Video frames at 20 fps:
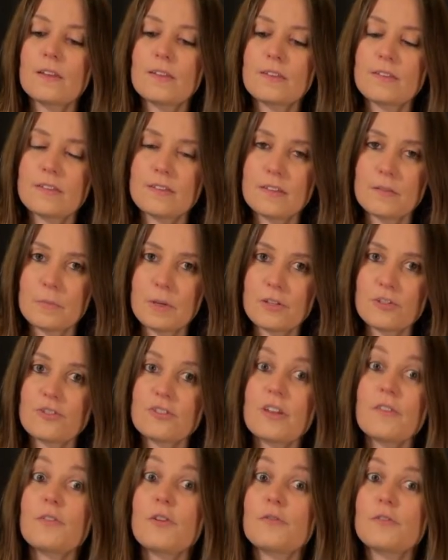C
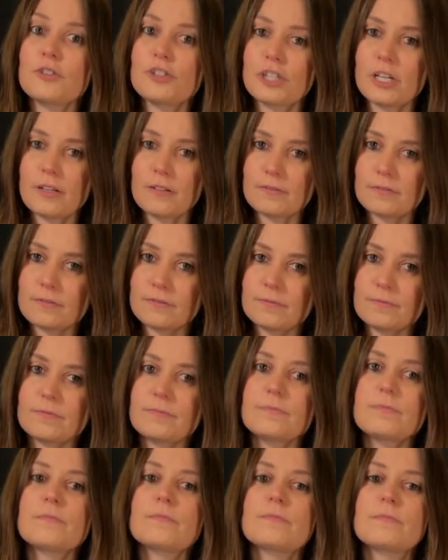major 7 over G.
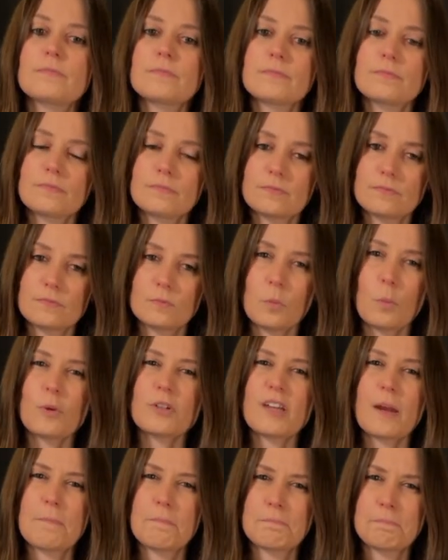One
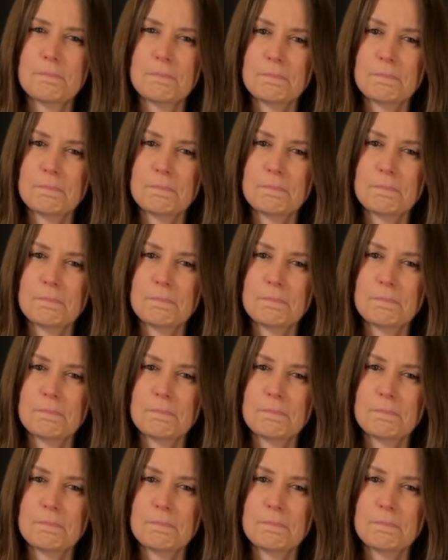more time.